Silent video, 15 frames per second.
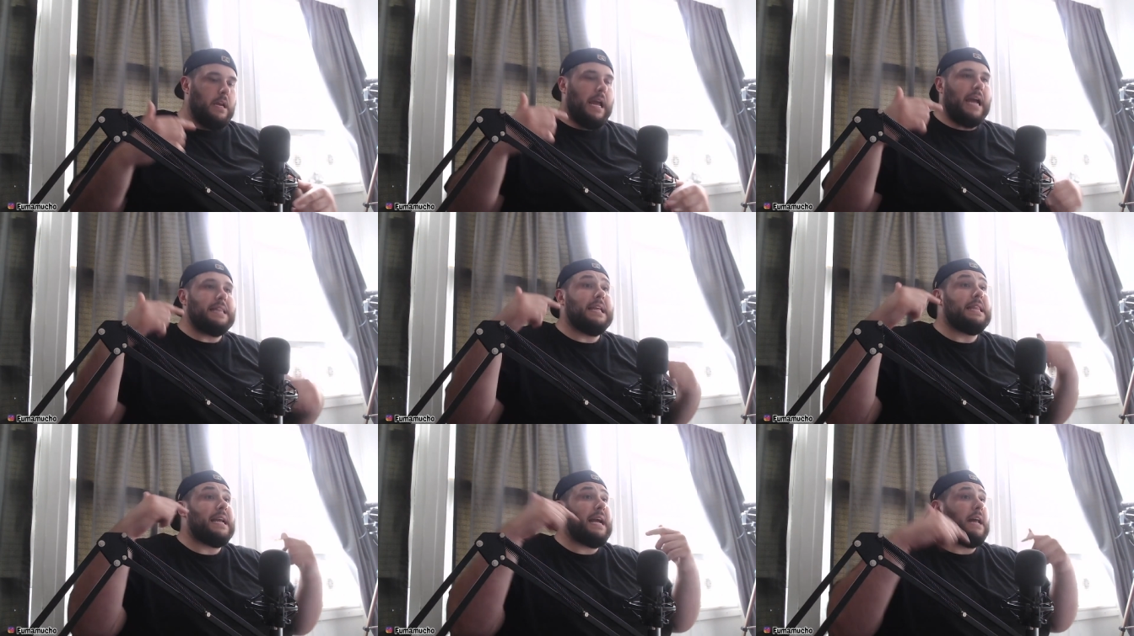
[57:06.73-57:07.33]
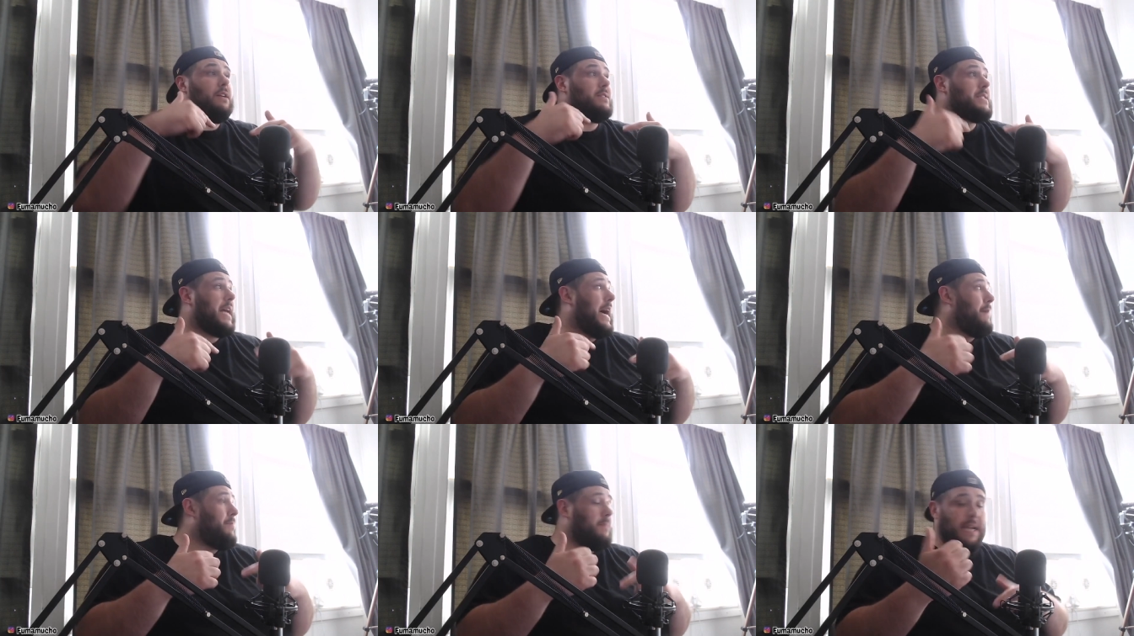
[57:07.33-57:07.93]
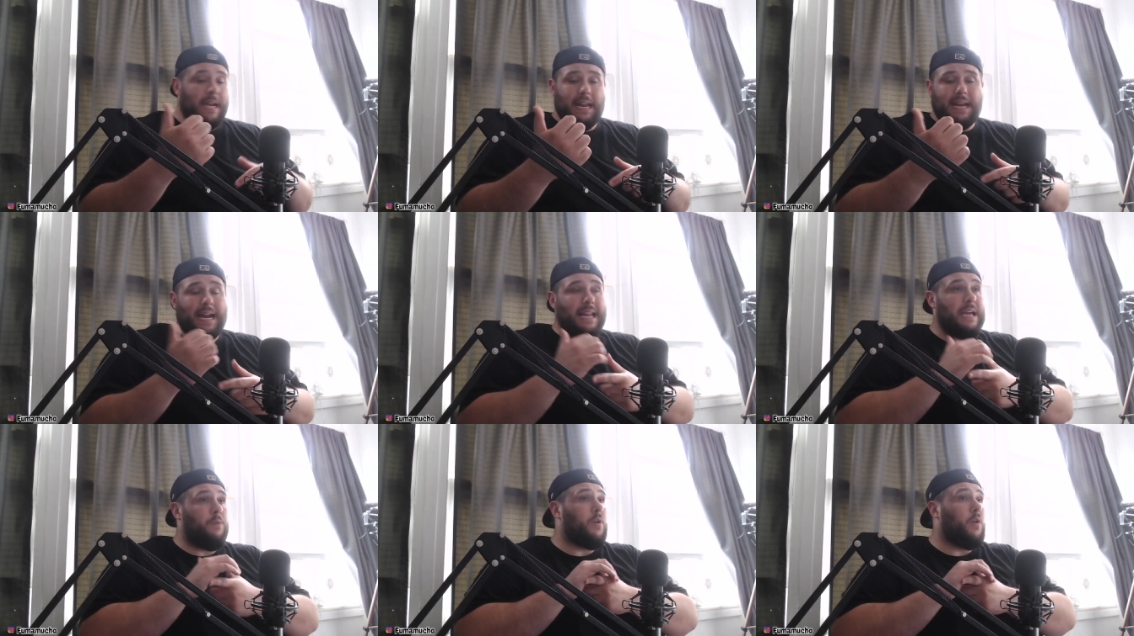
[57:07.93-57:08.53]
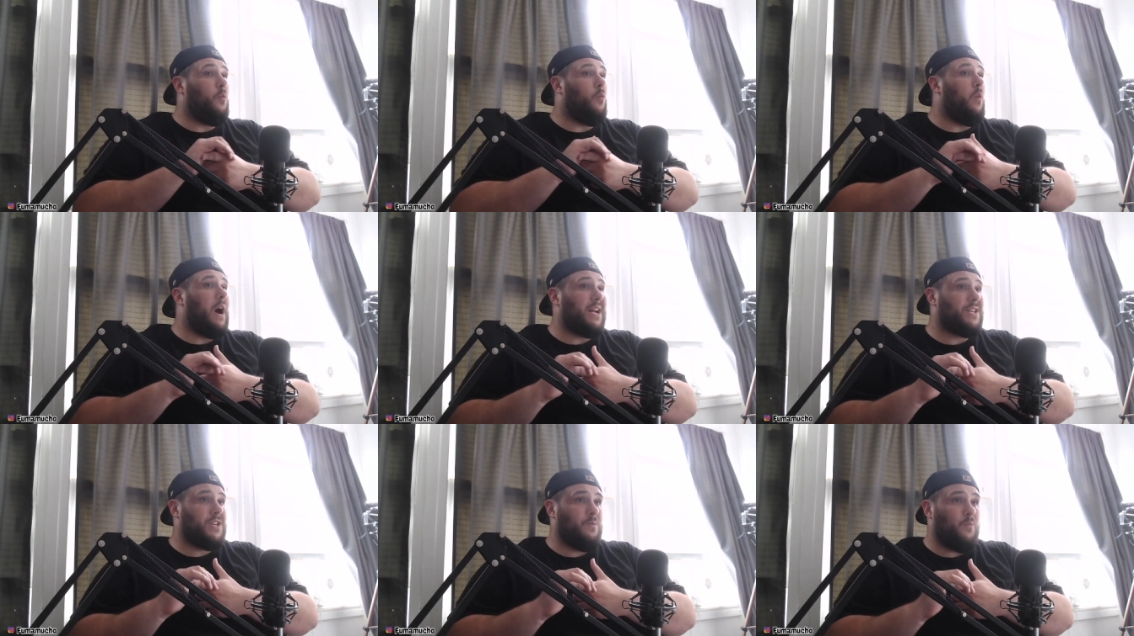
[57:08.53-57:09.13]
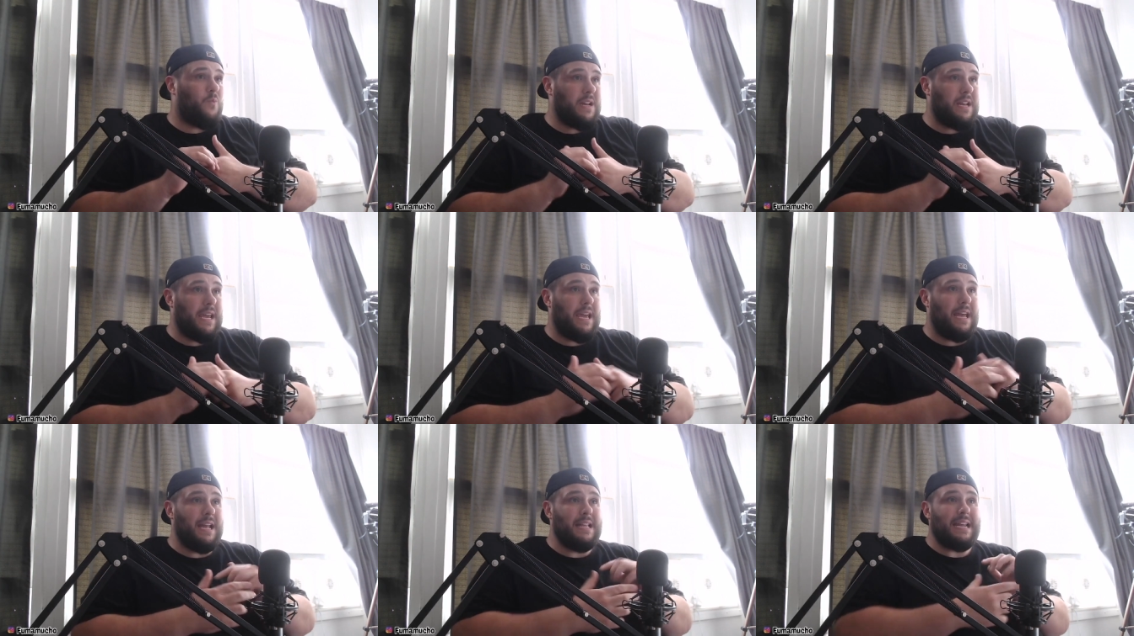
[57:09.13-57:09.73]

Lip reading: And then they got on top of me, and I got hit with a watch in one hand,